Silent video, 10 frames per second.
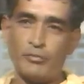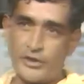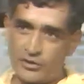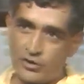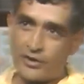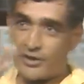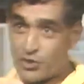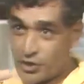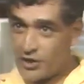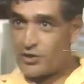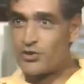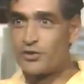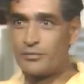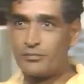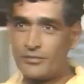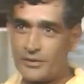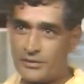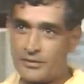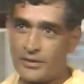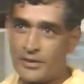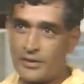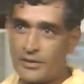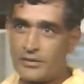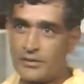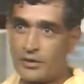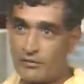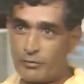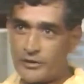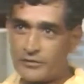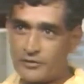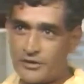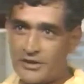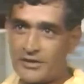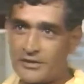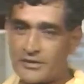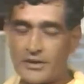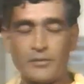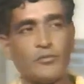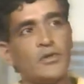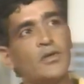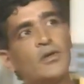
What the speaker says: bring down and change the government of the day at the time,